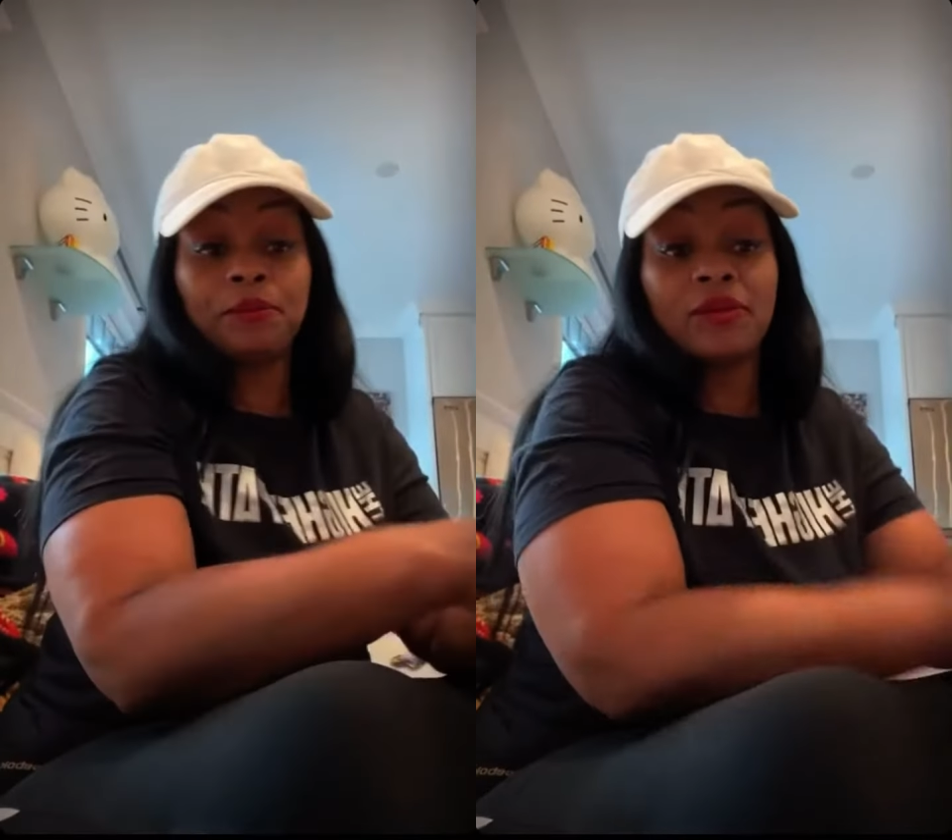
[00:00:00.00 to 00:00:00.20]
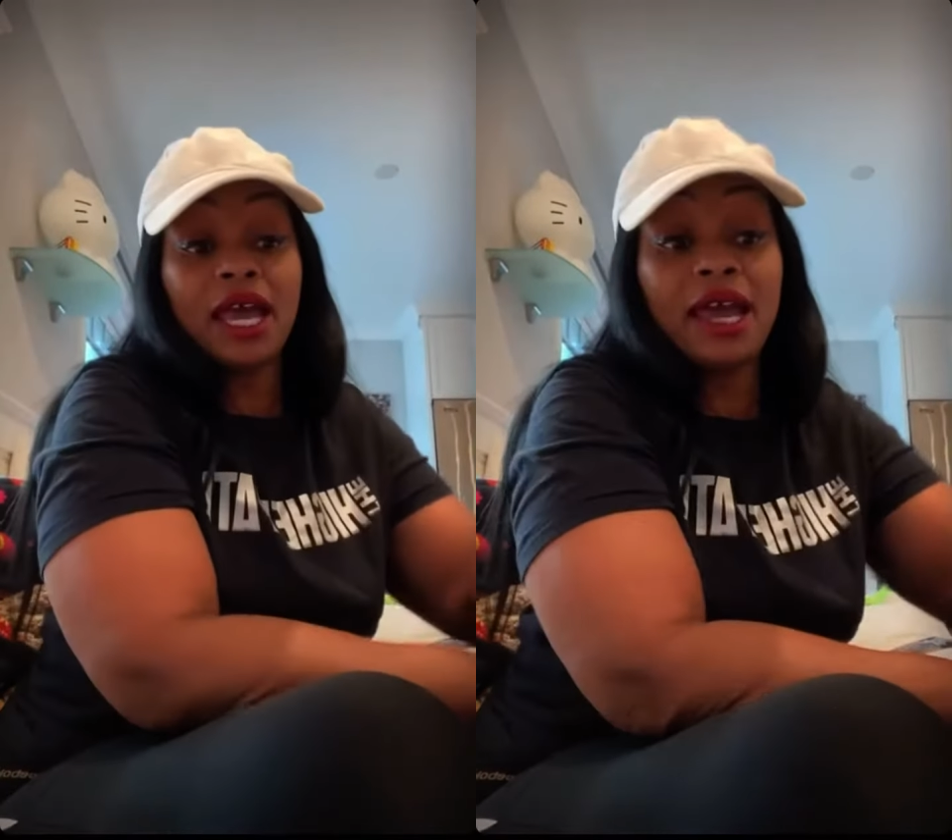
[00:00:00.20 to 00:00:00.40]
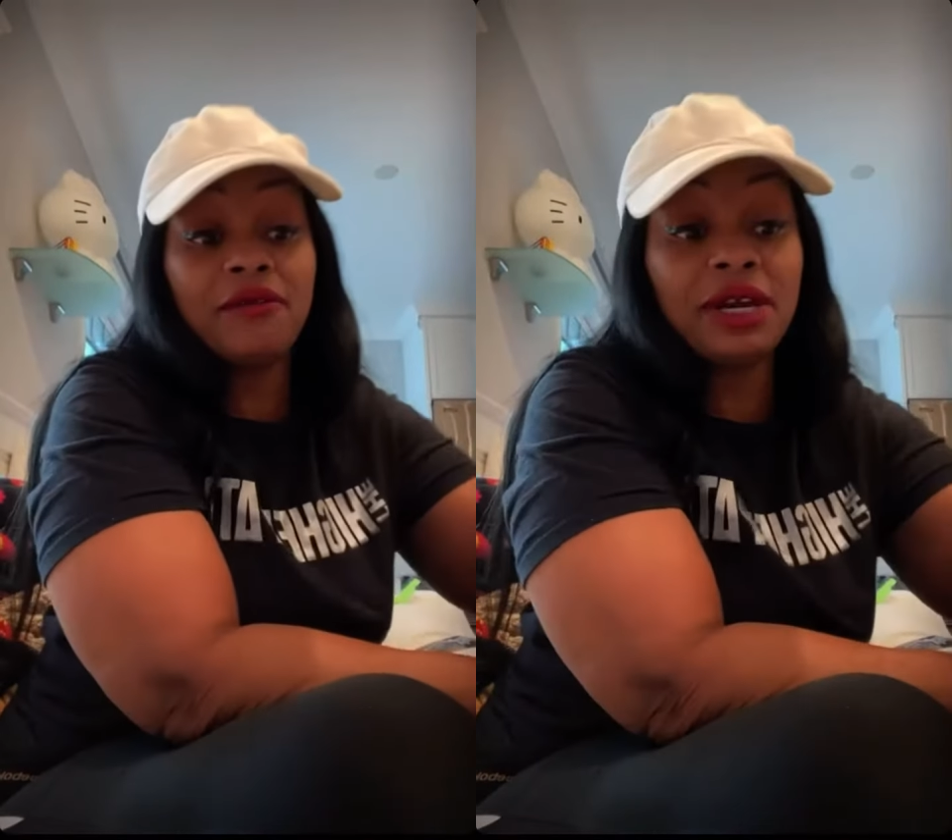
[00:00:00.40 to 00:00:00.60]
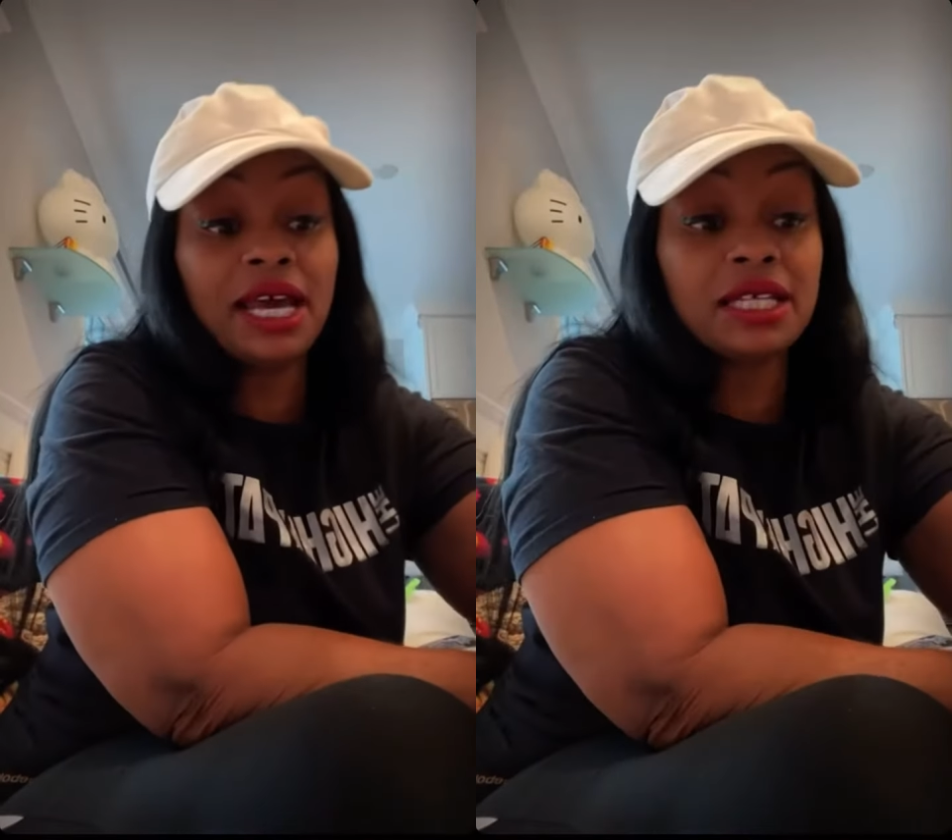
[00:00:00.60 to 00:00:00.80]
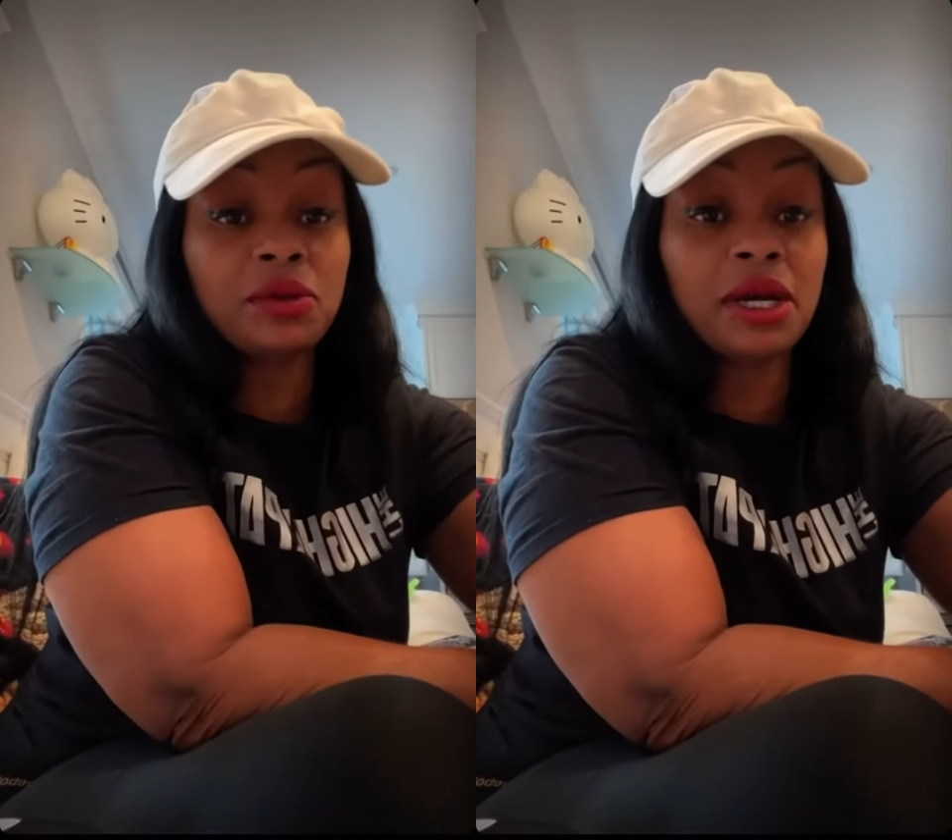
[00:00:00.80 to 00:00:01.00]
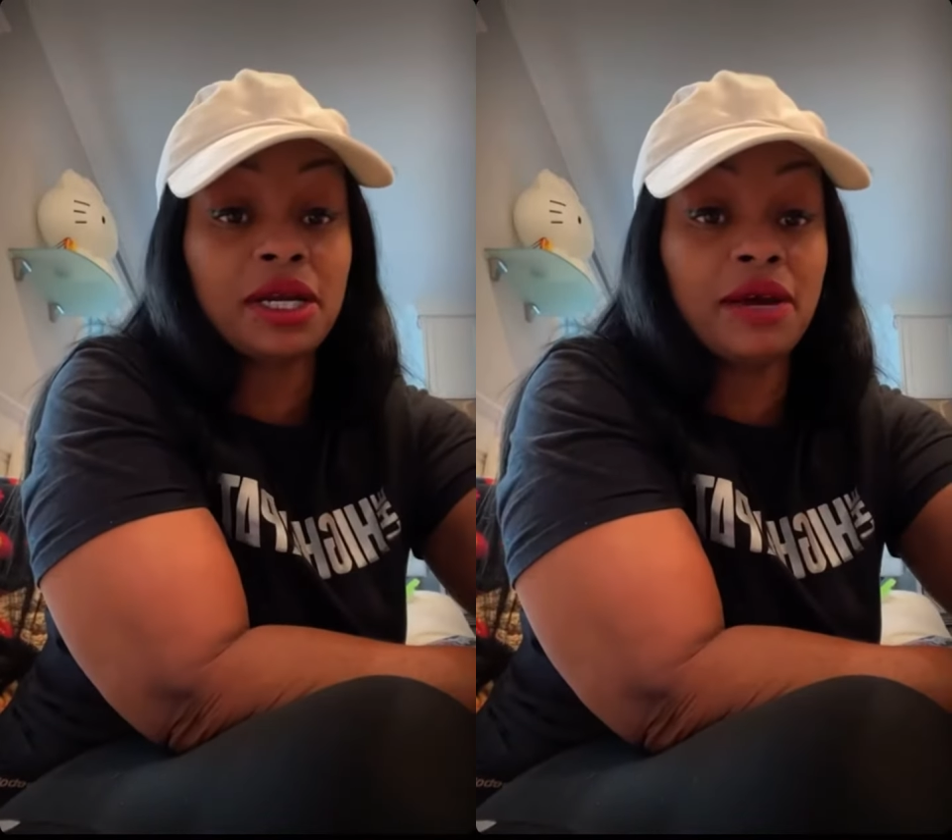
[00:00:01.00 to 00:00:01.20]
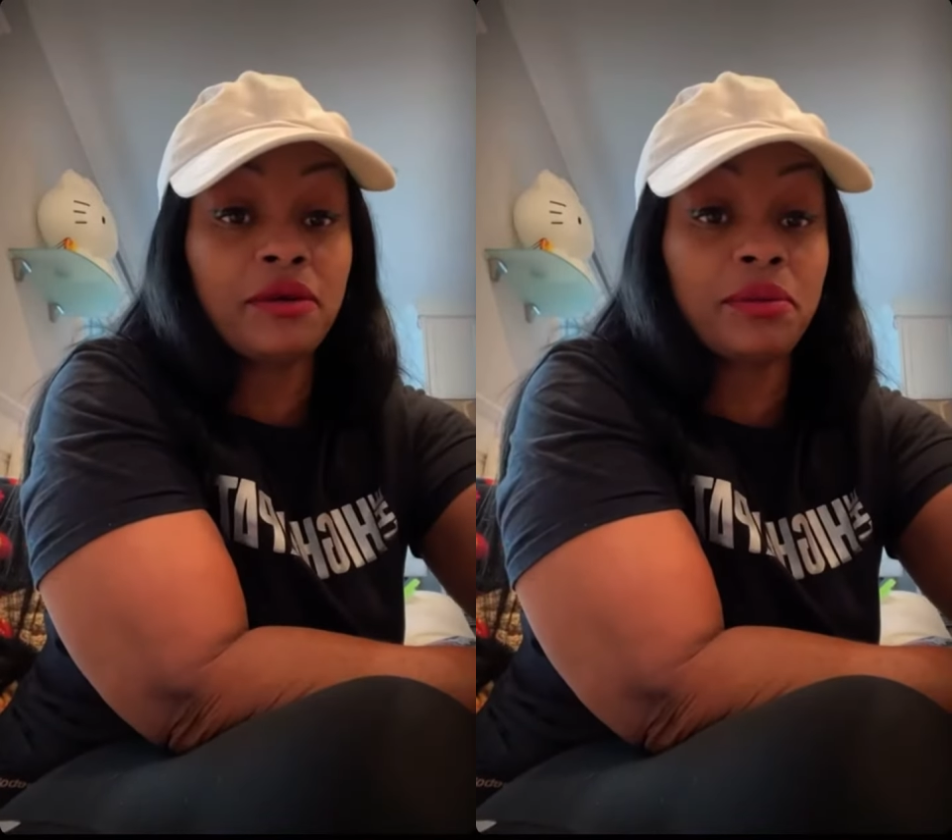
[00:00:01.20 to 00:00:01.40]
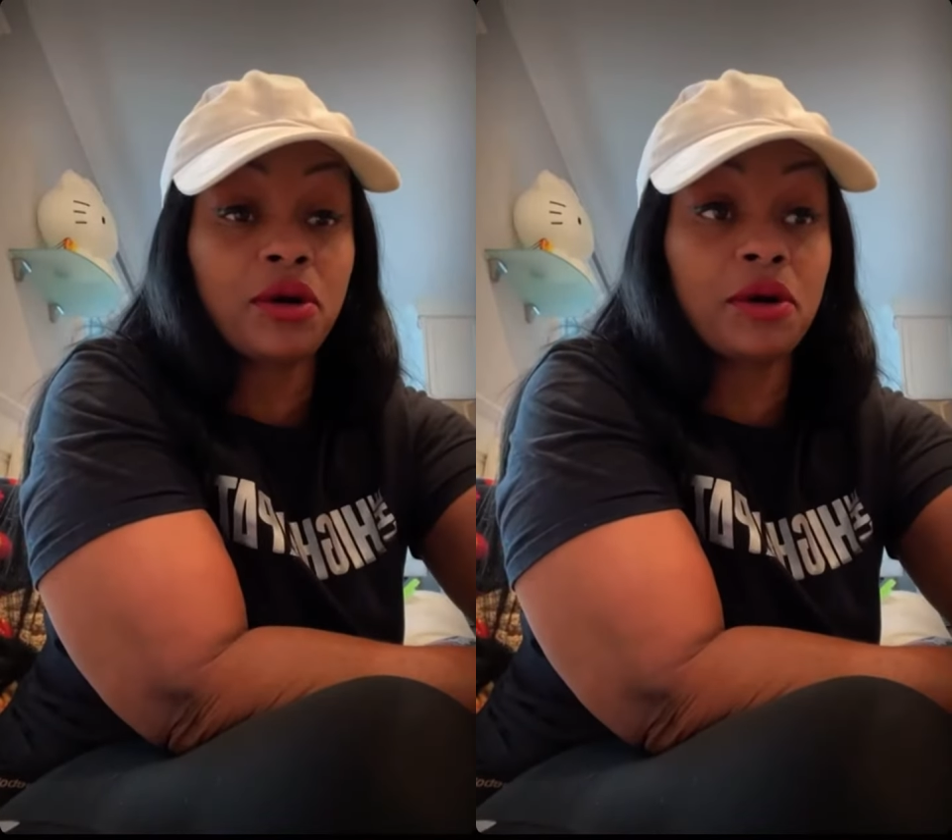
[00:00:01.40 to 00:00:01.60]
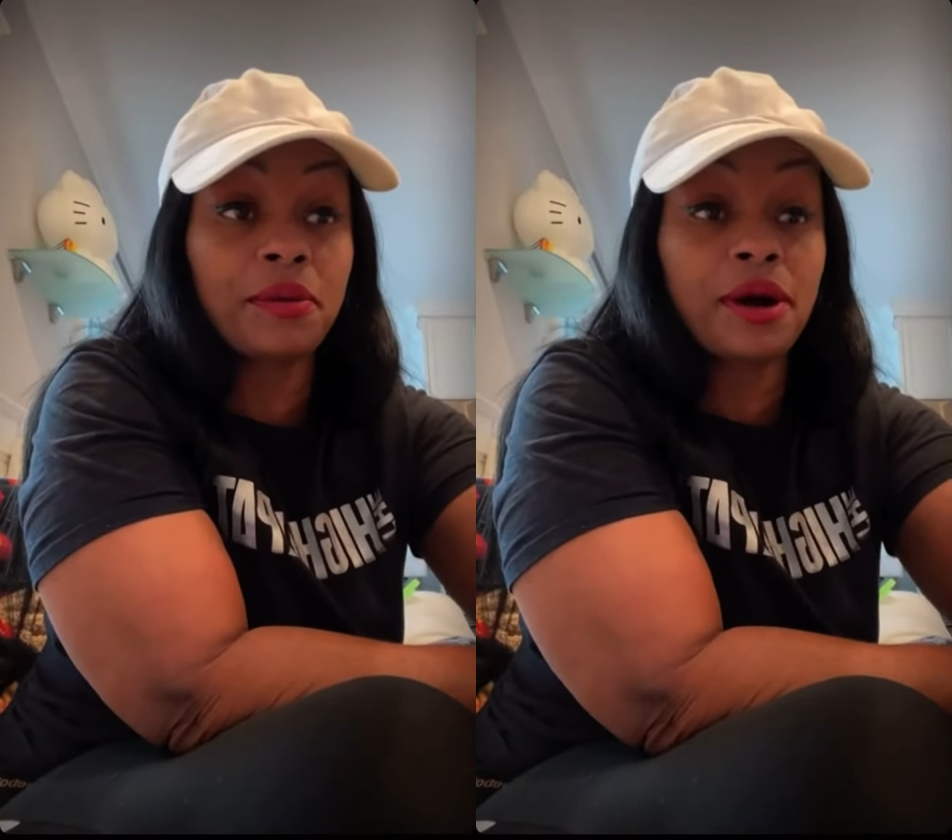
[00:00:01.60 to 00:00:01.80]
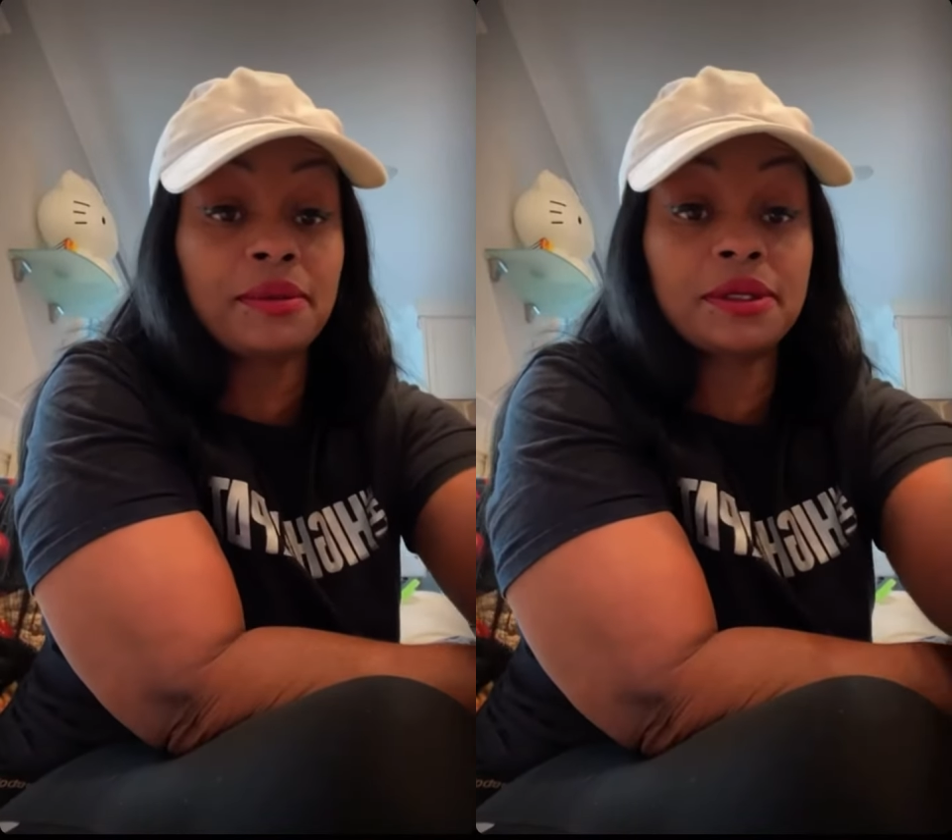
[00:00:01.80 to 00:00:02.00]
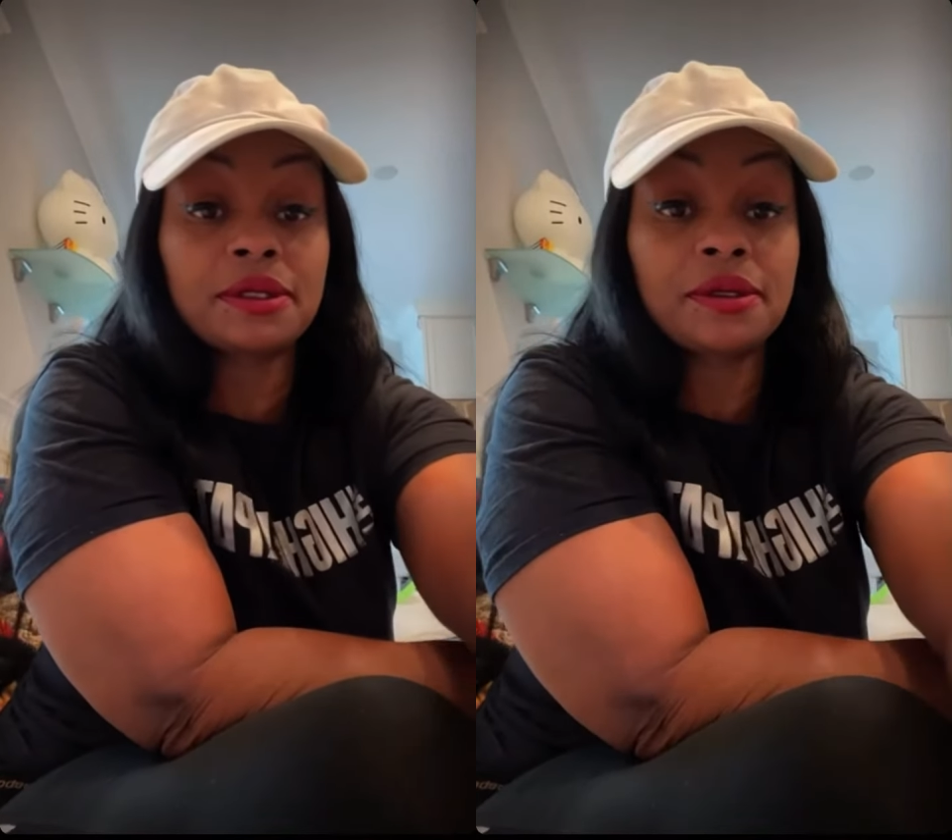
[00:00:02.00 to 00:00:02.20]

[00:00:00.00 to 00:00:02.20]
Every last one. I never broke a promise.